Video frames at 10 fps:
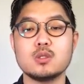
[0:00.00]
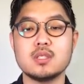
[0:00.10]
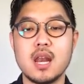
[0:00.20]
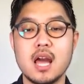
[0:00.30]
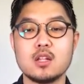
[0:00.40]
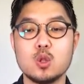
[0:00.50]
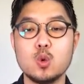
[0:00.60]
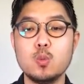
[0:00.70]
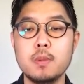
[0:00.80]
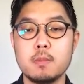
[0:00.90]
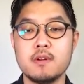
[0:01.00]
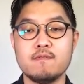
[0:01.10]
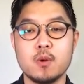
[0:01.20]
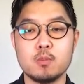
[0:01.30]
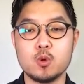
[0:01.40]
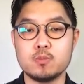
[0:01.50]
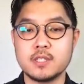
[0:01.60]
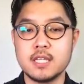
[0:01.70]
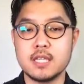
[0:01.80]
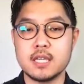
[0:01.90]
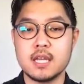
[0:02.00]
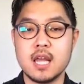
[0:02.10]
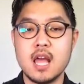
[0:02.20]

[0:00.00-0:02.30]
to select 2 people from Group C.